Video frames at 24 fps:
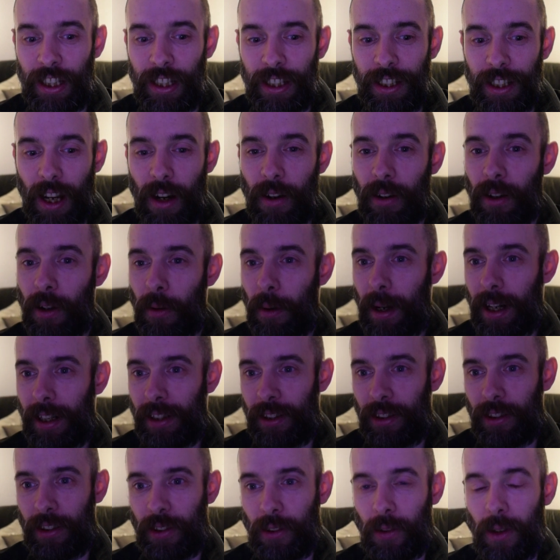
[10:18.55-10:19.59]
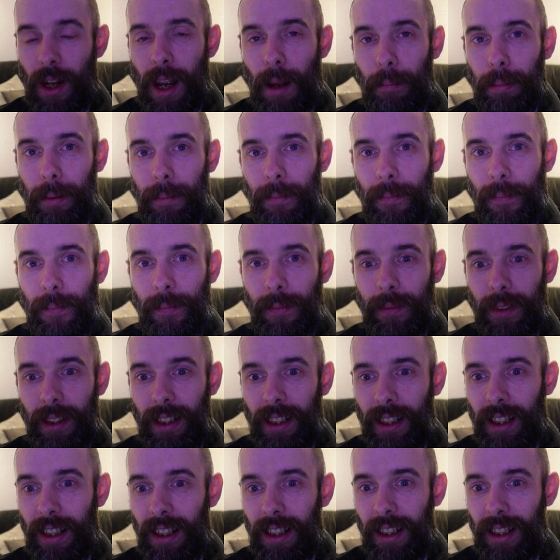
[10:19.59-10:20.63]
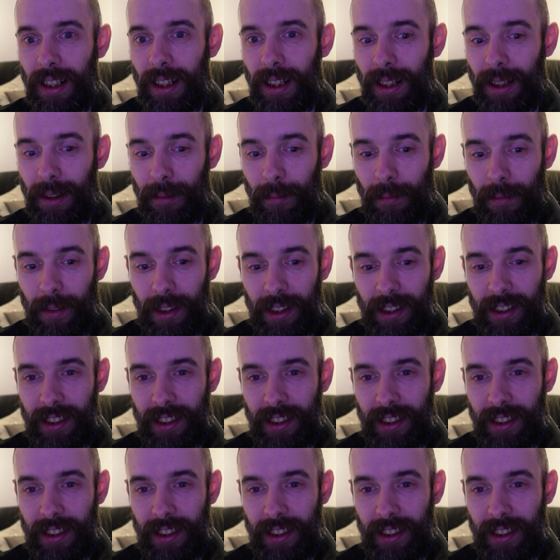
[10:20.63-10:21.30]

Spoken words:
don't know where to scrap the